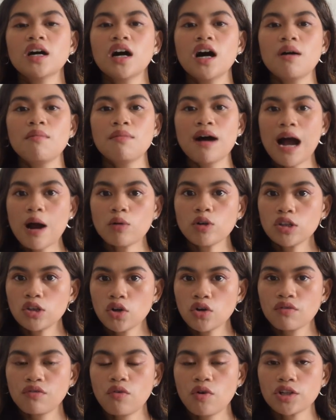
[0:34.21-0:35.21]
um, our
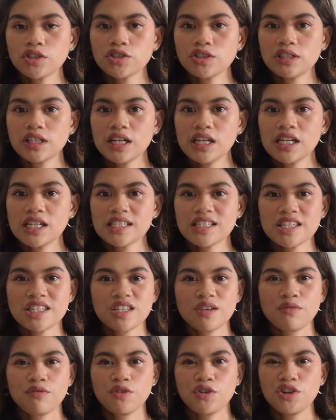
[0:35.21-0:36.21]
look for today is
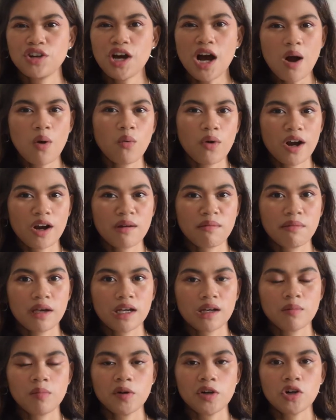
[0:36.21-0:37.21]
as if you're not wearing
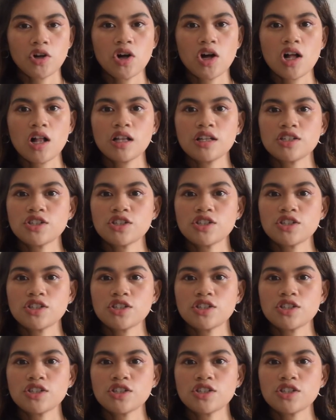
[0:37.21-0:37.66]
makeup at all,